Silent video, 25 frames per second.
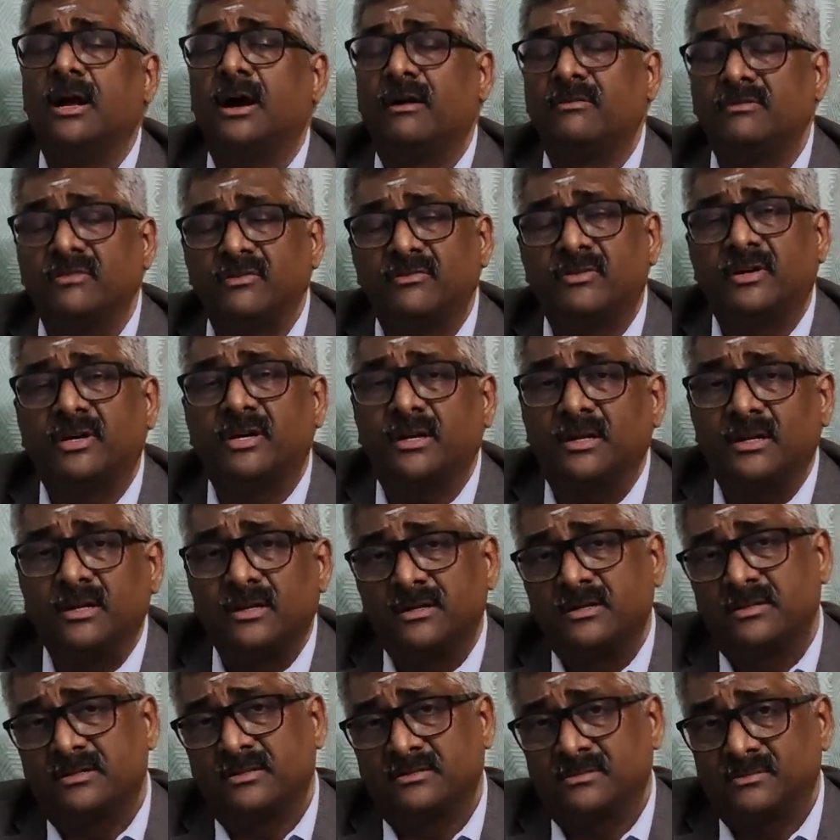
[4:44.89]
However,
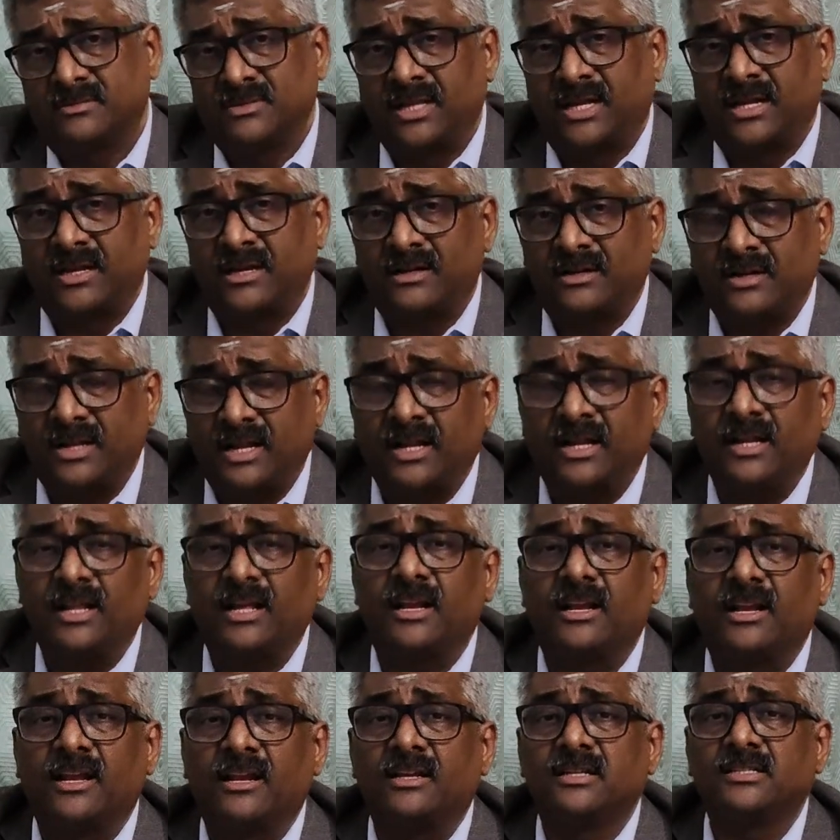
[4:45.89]
the
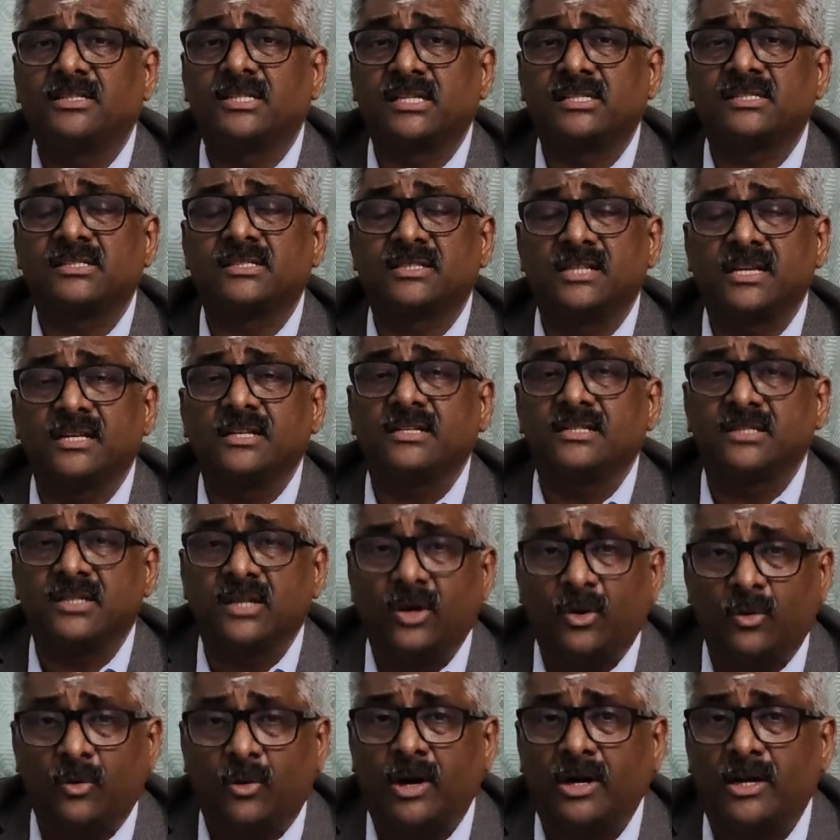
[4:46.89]
technical analysis
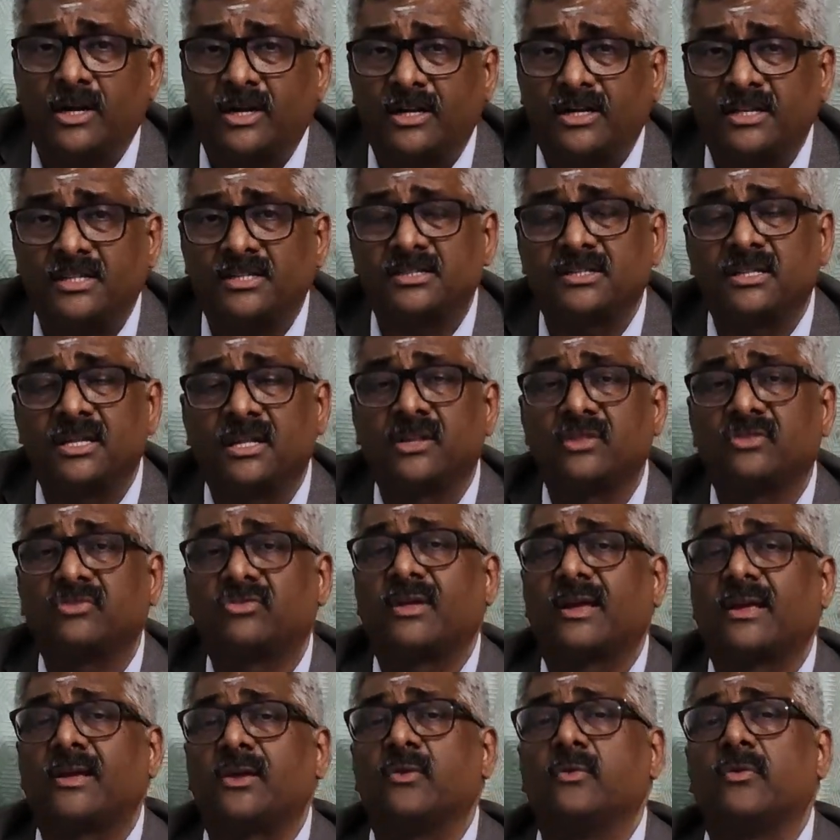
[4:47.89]
tells what it is.
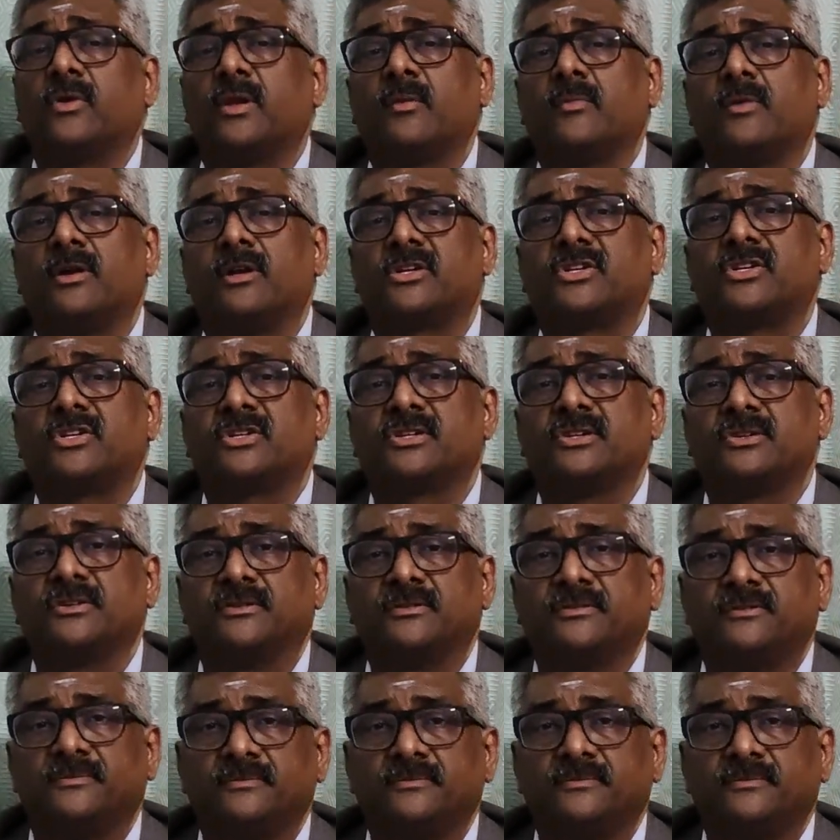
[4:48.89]
Thank you very much.